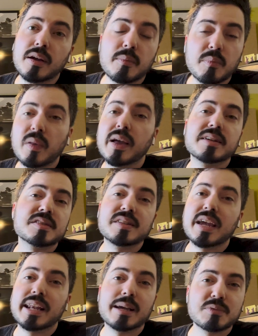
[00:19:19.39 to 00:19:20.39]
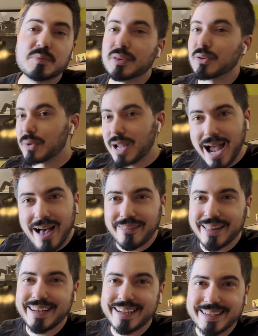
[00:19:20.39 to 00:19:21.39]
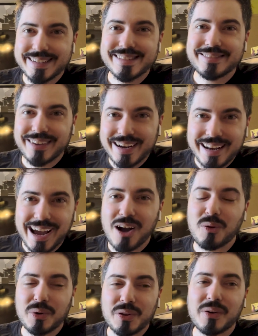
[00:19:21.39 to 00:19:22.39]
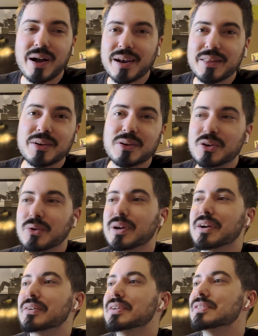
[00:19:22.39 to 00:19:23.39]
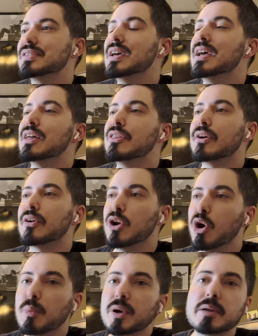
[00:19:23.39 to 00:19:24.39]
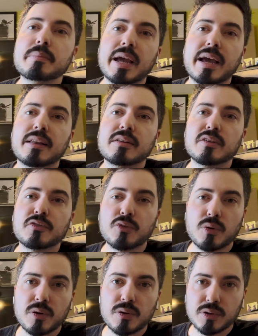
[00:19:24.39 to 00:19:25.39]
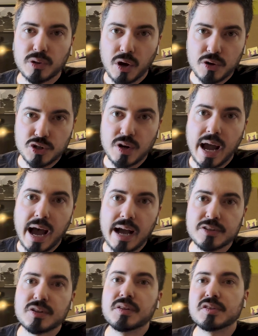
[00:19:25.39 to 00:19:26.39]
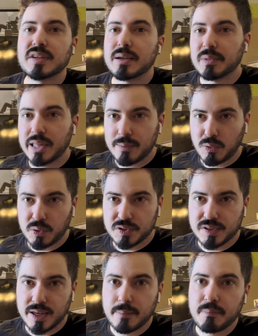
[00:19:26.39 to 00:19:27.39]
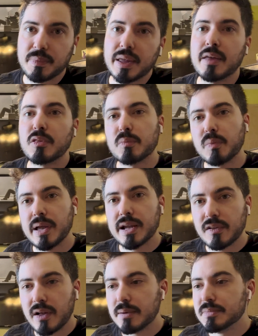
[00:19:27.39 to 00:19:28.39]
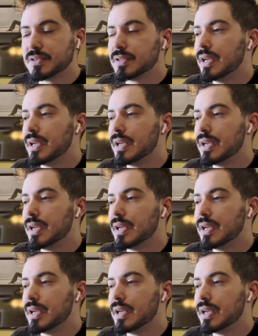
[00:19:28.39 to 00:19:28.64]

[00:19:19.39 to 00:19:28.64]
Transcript: playing stadiums, but the reality is right now where they're at in their career is they're an opening band for larger acts on the same label as them, and they're playing clubs,